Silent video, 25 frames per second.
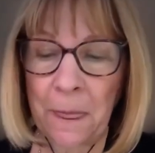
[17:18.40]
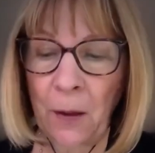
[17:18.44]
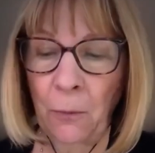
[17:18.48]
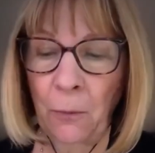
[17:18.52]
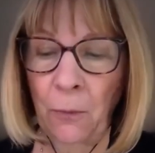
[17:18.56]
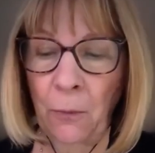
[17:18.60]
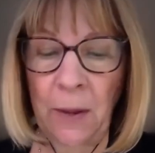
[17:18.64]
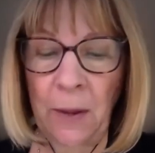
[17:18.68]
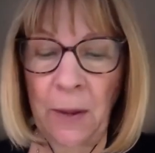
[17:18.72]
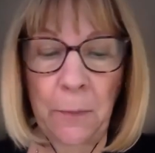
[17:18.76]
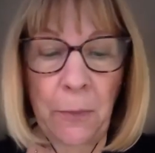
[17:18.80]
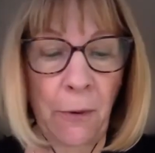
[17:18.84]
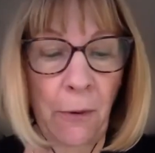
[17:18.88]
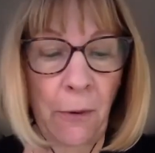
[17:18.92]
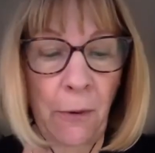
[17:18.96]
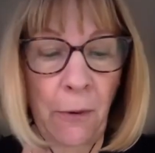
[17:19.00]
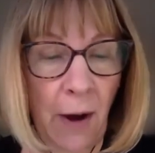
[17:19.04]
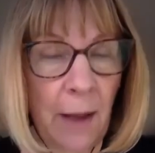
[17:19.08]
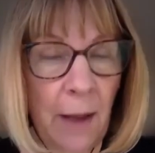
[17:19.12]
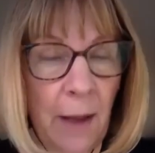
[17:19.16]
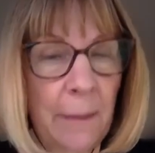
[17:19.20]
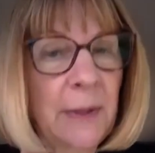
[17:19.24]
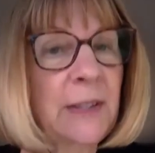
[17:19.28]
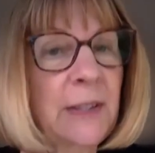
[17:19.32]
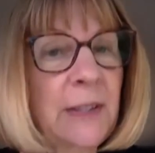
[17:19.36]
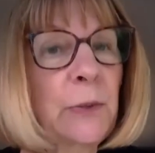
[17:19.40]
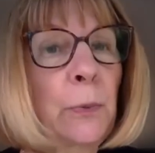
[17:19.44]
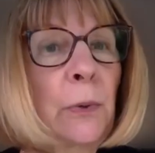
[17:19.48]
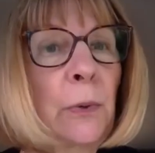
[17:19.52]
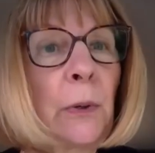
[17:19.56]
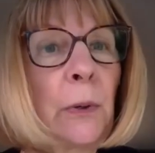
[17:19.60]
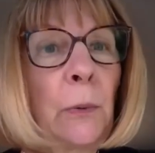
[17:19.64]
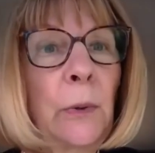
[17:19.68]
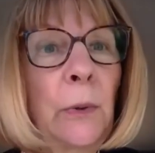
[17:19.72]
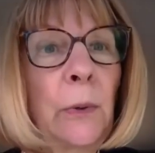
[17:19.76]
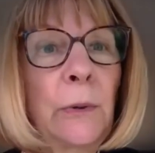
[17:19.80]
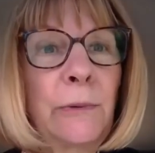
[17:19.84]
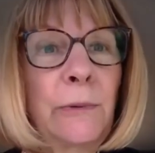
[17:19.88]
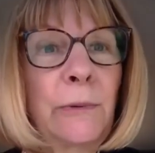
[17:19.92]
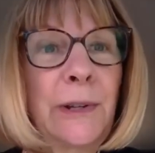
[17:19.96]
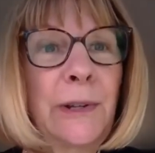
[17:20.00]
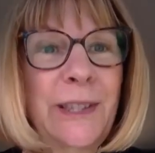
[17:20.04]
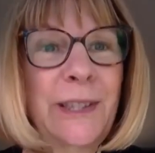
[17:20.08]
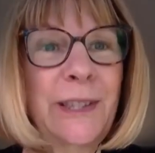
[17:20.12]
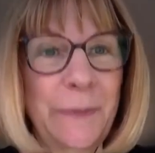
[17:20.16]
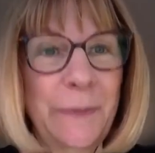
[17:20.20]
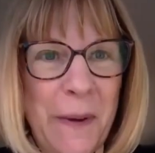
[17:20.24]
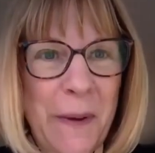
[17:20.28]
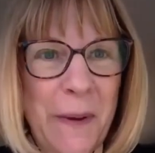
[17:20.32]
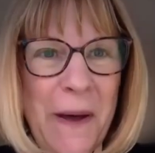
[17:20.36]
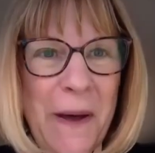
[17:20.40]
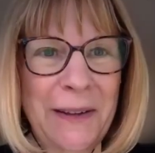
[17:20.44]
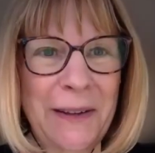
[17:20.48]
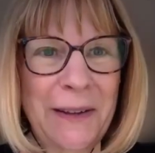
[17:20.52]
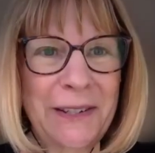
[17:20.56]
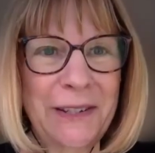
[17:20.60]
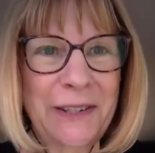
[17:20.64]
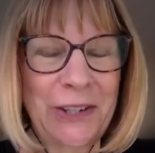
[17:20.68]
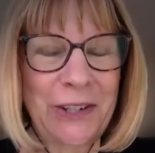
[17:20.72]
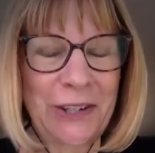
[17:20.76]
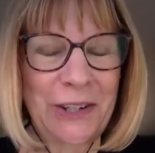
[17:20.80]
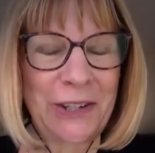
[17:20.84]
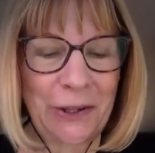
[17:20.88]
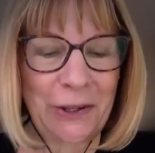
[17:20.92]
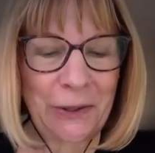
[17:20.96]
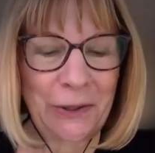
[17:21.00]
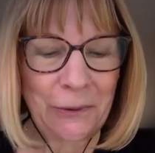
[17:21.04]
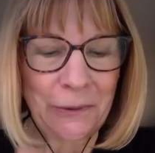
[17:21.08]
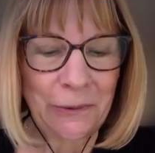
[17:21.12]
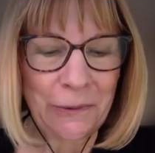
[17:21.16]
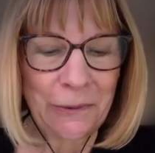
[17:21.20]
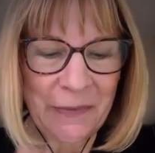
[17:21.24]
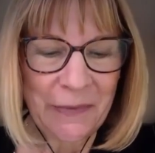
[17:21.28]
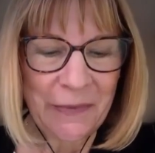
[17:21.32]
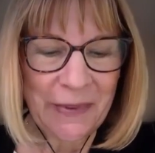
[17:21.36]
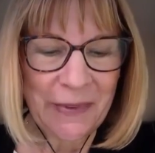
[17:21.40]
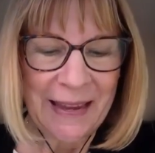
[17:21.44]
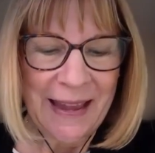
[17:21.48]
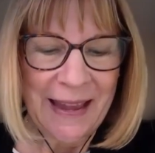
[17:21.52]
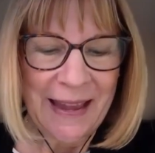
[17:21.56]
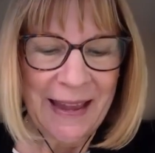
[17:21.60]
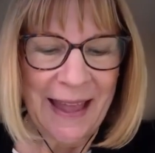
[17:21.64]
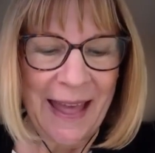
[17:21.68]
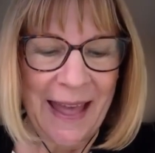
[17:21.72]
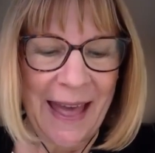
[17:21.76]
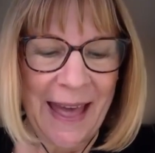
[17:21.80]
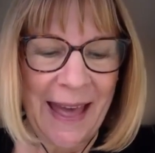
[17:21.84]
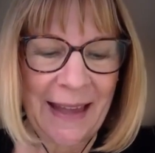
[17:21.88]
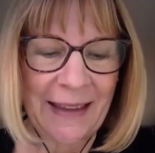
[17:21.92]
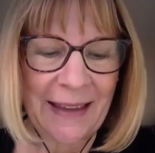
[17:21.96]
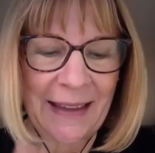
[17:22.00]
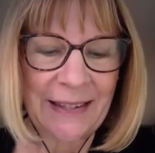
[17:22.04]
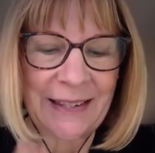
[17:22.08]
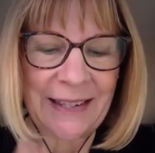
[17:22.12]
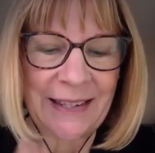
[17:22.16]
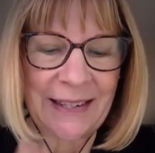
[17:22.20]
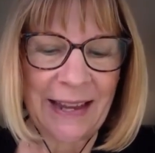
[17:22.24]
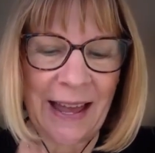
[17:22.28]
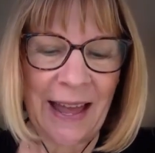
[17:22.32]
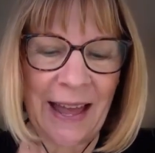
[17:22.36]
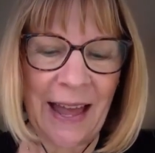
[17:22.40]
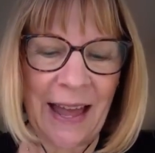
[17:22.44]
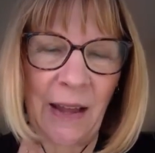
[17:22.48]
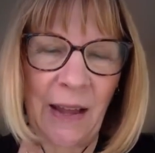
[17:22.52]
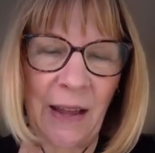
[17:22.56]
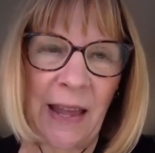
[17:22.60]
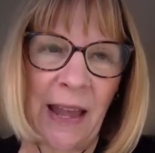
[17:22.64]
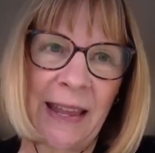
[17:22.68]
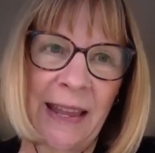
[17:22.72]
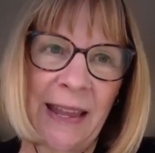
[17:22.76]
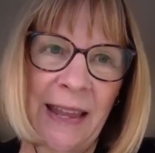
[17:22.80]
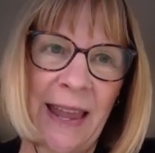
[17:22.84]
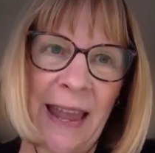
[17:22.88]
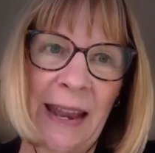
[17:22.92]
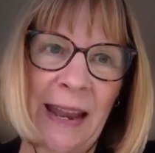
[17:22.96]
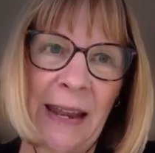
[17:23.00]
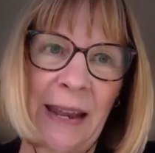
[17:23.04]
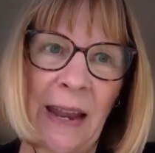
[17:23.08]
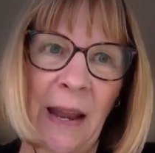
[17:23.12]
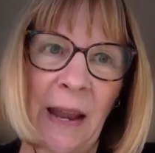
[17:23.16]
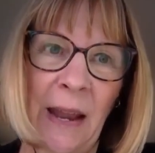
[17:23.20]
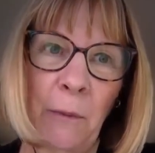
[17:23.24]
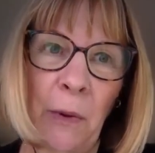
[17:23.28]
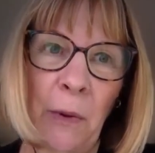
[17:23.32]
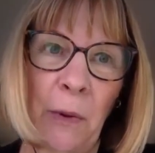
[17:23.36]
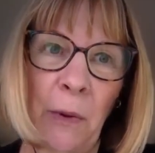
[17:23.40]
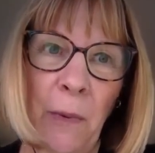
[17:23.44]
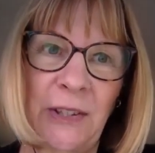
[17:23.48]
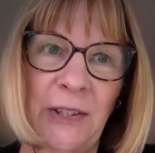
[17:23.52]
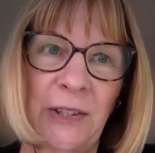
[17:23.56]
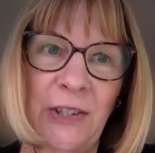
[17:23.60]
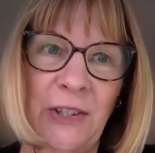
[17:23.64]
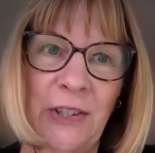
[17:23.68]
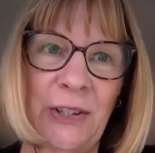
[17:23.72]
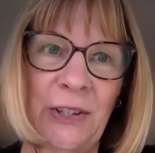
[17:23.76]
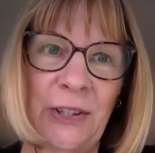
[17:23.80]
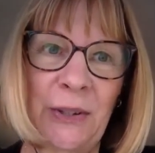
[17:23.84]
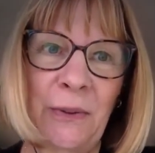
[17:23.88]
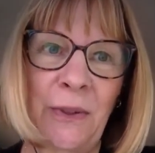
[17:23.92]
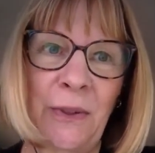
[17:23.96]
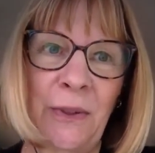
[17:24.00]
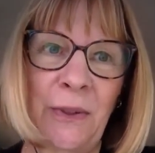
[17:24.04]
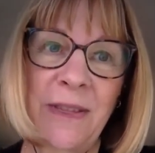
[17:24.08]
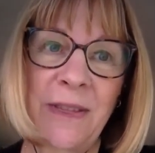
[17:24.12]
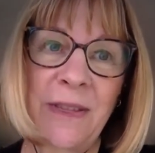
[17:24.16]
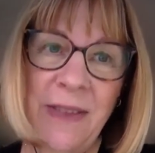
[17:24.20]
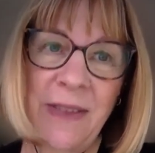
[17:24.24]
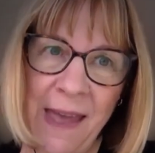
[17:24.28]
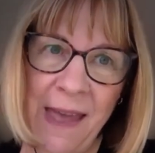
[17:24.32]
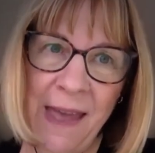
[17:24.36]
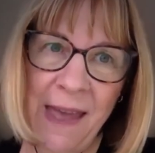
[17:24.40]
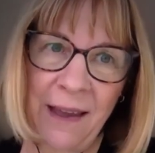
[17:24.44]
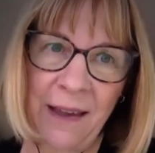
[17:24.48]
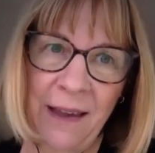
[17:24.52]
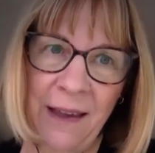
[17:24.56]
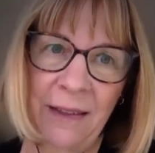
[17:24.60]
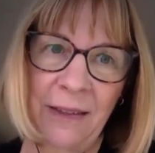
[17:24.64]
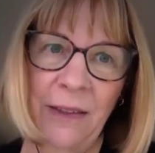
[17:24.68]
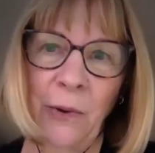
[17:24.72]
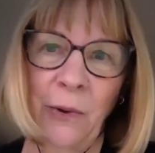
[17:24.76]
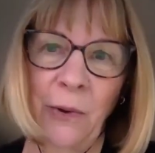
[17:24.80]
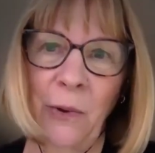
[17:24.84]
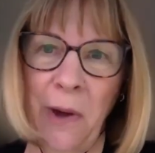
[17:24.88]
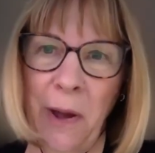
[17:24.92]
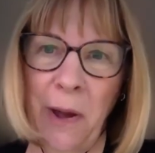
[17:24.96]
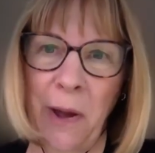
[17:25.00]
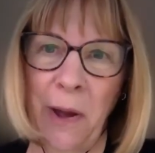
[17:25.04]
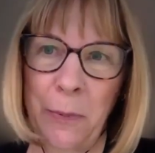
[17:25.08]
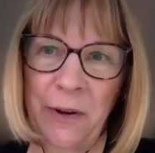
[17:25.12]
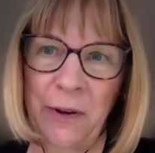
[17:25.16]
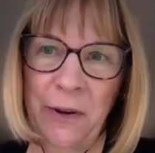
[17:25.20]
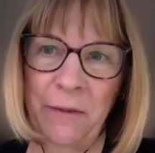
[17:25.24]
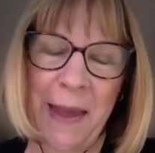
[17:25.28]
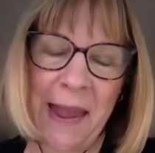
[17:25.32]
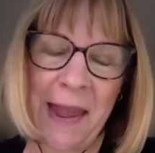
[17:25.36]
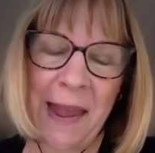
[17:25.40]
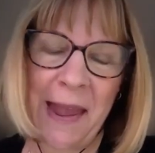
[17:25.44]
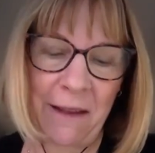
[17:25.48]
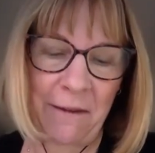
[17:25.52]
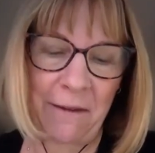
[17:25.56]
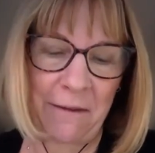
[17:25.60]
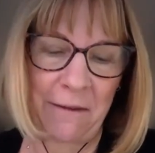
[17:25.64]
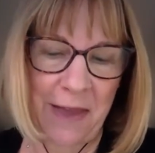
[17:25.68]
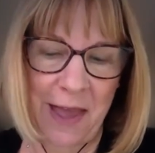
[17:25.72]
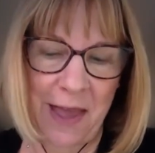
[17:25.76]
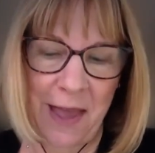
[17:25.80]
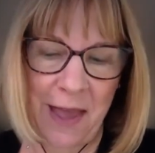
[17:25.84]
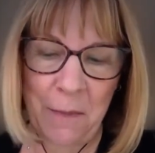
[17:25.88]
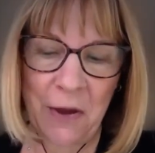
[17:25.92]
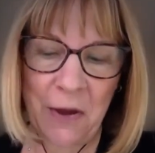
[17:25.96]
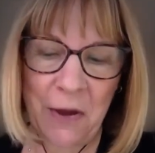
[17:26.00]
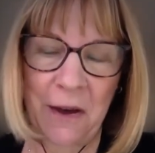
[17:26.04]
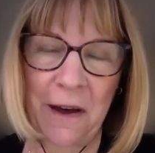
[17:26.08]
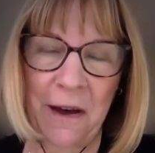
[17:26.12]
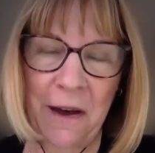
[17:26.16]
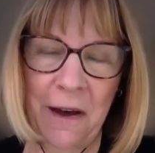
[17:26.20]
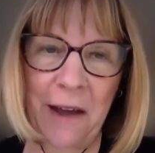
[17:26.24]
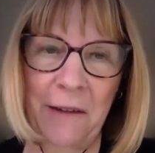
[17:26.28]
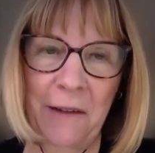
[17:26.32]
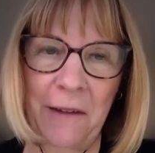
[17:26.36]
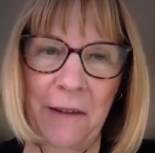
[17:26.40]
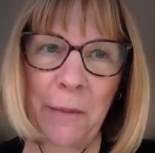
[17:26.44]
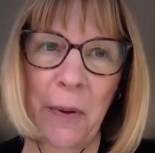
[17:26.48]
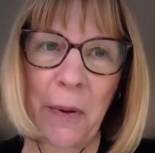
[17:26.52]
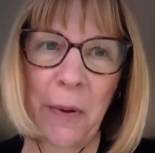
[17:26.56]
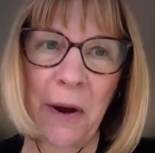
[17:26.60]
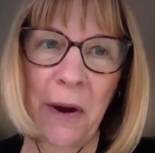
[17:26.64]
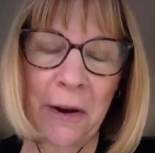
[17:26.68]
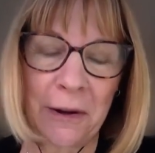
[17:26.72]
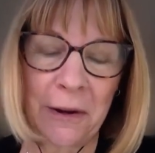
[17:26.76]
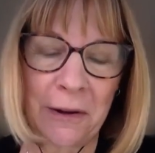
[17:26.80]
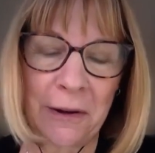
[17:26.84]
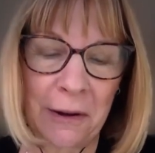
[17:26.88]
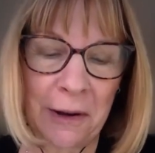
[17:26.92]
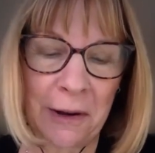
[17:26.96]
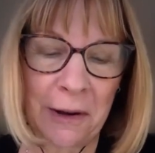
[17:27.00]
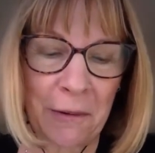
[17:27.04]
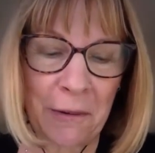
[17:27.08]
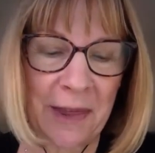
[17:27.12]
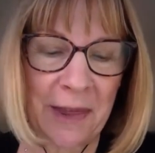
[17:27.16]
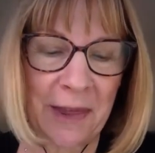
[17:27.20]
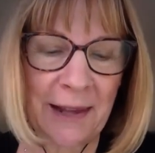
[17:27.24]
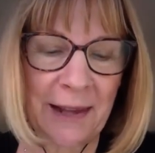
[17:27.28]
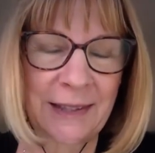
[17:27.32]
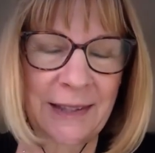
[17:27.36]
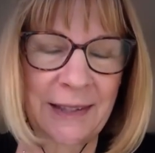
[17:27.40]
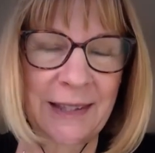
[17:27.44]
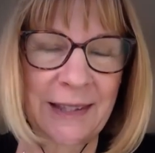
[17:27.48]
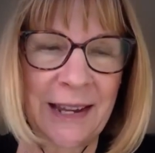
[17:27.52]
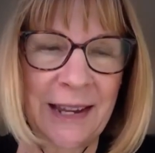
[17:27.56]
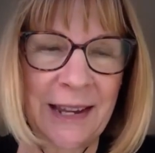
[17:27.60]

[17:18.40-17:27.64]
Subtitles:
We promise we will respond to you. And again, we want to thank the Cooperative Bank of Cape Cod for partnering with us,